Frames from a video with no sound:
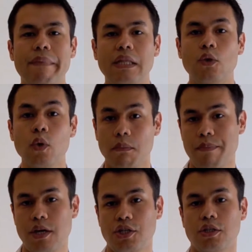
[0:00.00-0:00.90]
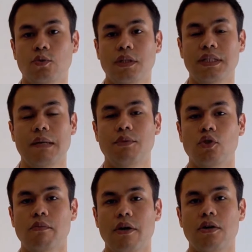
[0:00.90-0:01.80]
Between patients with
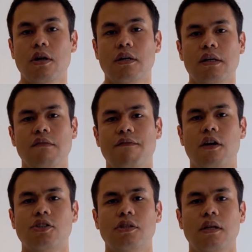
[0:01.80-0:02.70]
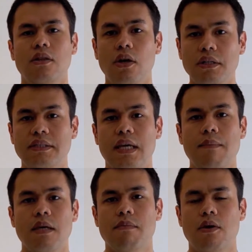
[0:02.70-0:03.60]
type 2 myocardial infarction and
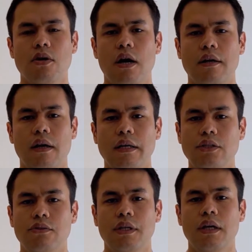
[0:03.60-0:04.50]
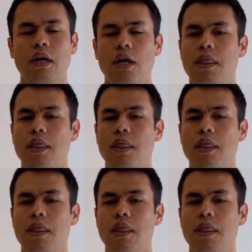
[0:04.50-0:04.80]
non-ischemic myocardial injury,